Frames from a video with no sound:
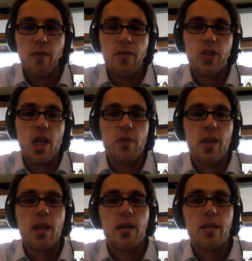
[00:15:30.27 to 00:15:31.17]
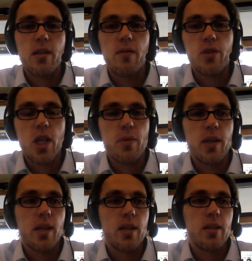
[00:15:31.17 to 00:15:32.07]
culture of sharing and
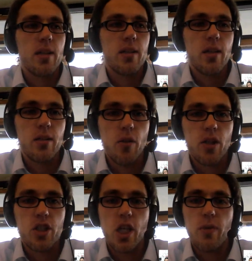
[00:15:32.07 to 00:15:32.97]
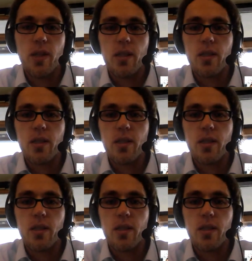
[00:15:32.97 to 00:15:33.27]
knowledge